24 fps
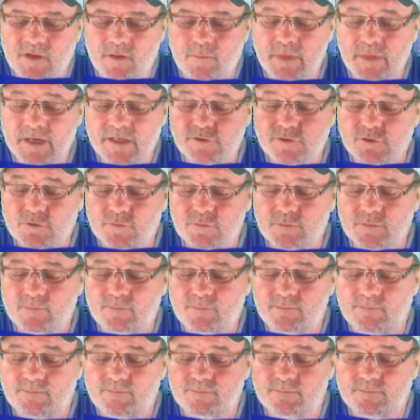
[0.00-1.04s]
major
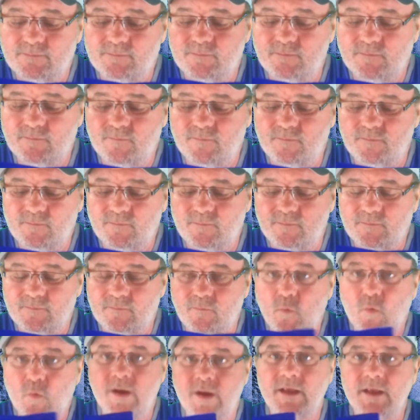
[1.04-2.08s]

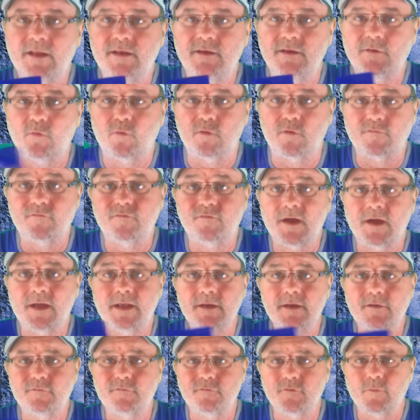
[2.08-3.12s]
win or
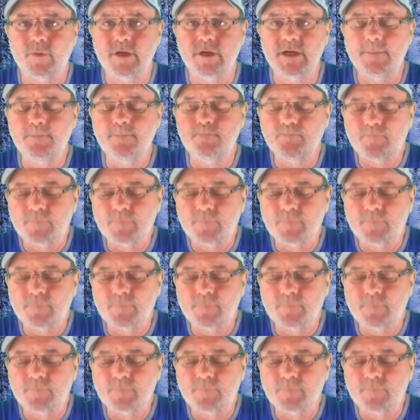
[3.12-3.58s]
find for me.